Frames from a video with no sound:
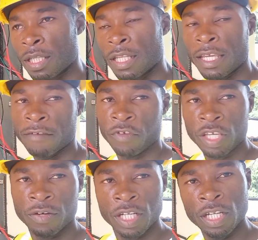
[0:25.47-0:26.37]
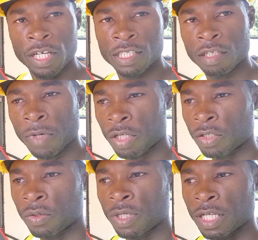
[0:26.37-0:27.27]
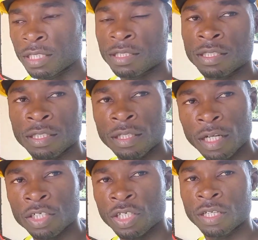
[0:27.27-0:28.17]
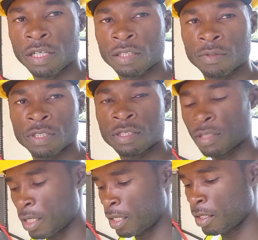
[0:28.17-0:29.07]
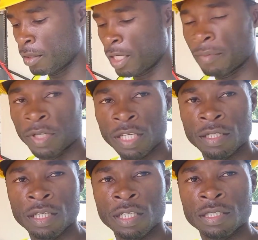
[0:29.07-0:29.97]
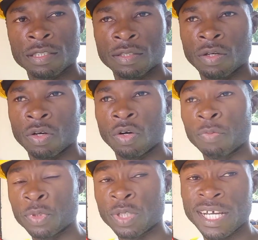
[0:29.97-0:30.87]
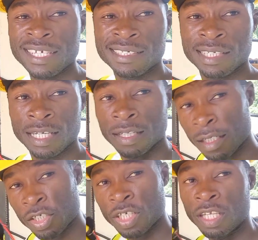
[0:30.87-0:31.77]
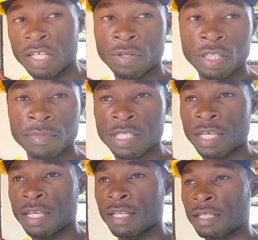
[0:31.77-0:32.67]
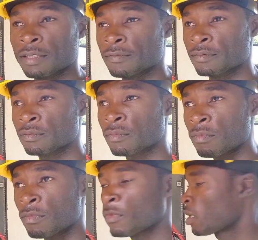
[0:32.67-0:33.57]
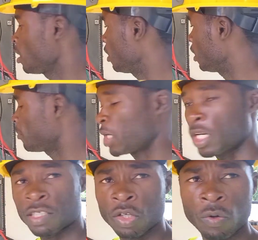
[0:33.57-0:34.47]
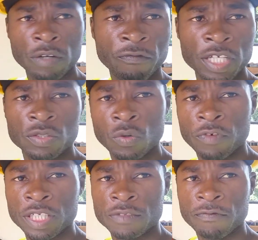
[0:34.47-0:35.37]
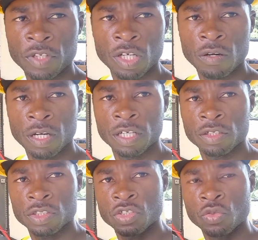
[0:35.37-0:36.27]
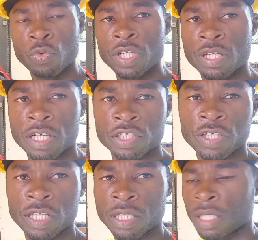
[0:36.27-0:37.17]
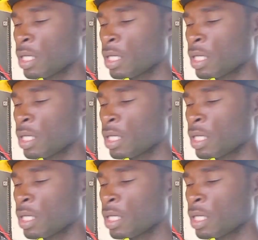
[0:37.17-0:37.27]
that if you hear any noise in the background that's actually that is uh, happening. So hope you guys can actually hear what I'm saying and because I don't want to voice over this video, rather just do it naturally.